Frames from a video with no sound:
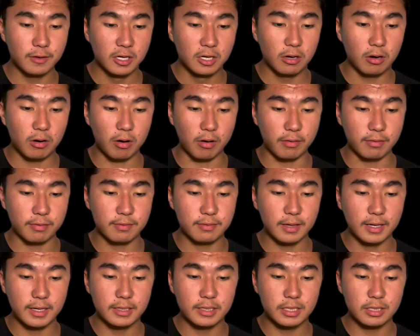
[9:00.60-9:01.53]
our
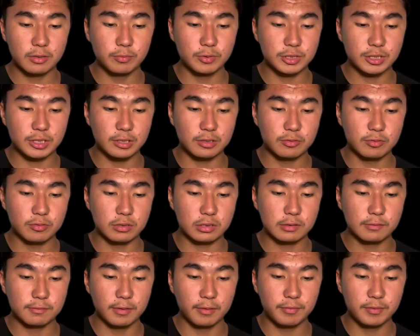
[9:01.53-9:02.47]
theta, which equals
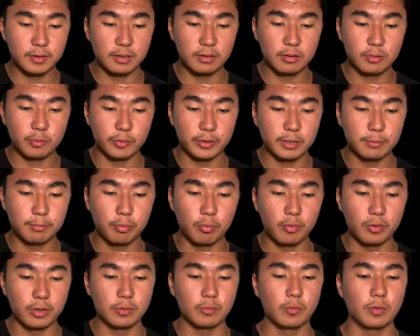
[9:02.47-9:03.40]

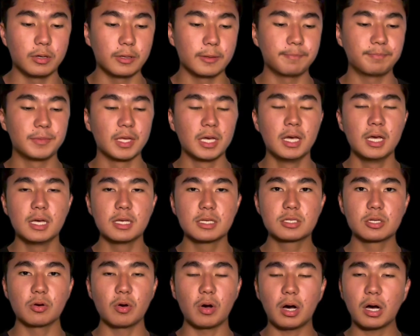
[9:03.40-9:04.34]
53.1.
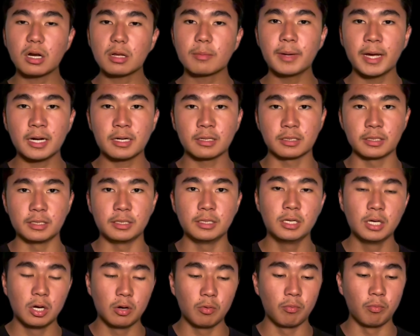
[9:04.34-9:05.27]
So automatically,
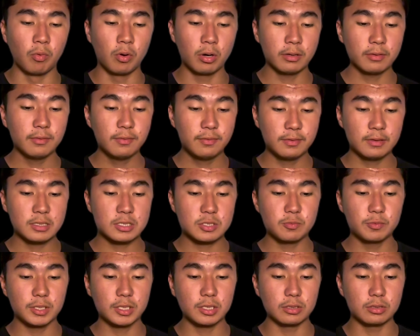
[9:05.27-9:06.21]
one of the things we
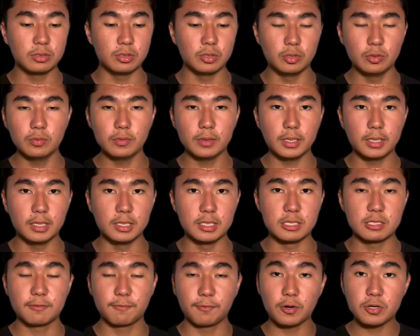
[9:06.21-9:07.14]
could do is,
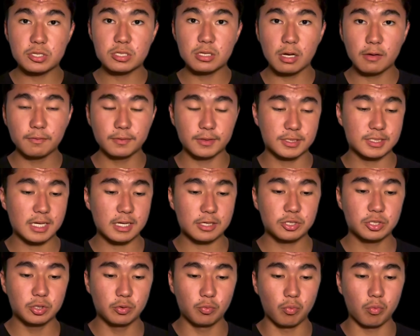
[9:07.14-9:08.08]
first off, let's
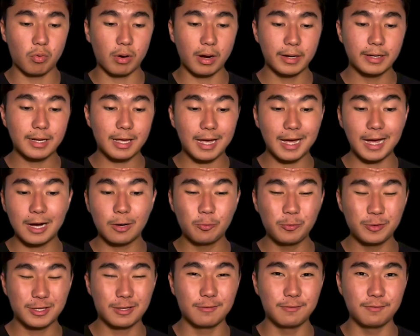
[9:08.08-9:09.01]
actually write how we
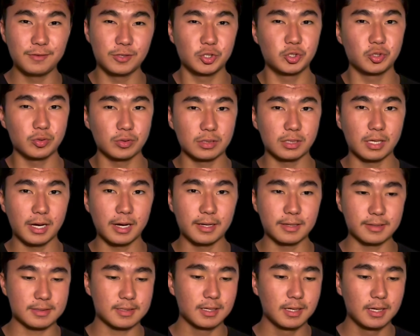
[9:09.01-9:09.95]
can
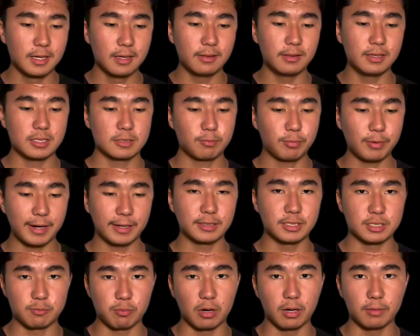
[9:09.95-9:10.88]
visualize this practice
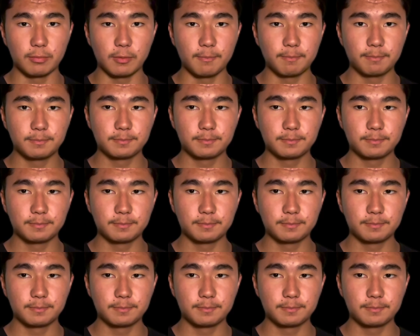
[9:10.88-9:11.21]
problem.